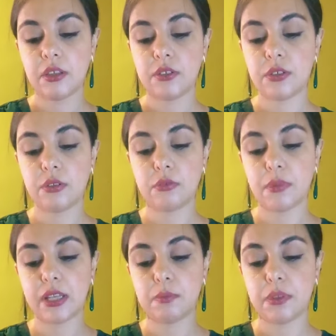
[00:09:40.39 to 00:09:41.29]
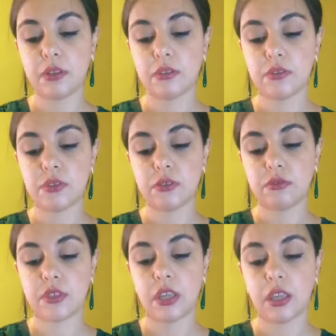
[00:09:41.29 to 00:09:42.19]
So you might be also
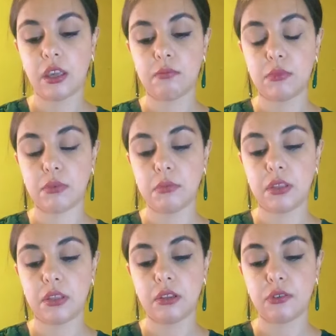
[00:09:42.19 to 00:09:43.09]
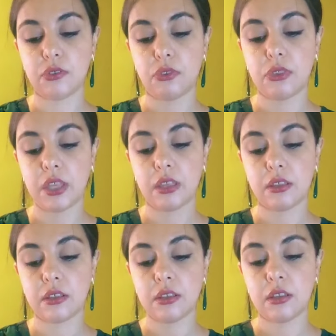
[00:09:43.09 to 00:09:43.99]
taking a moment here to
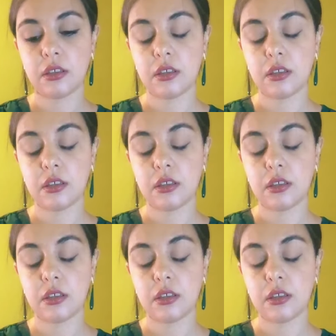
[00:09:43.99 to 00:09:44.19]
think